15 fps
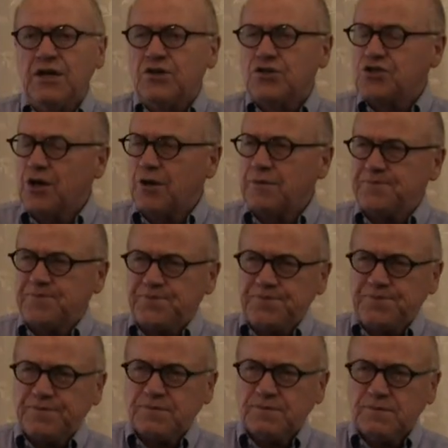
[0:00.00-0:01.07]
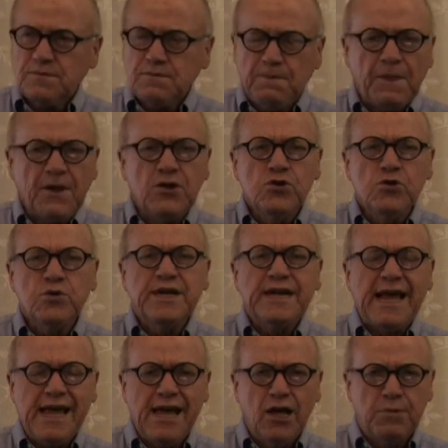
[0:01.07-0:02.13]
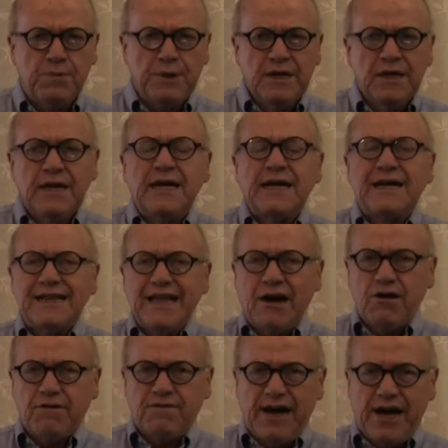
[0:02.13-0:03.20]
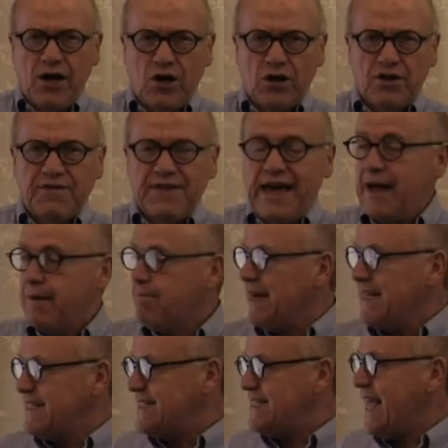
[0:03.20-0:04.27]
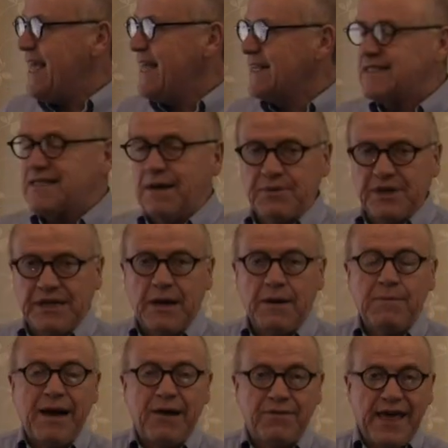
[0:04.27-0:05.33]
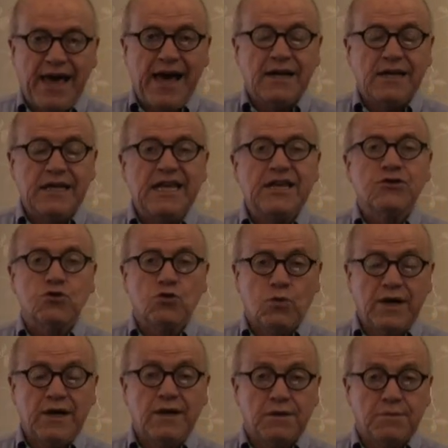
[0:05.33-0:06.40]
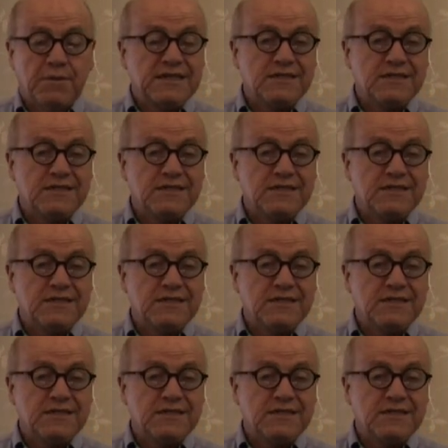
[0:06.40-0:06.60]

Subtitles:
So you can help clarify all of that by saying something about that in your will, by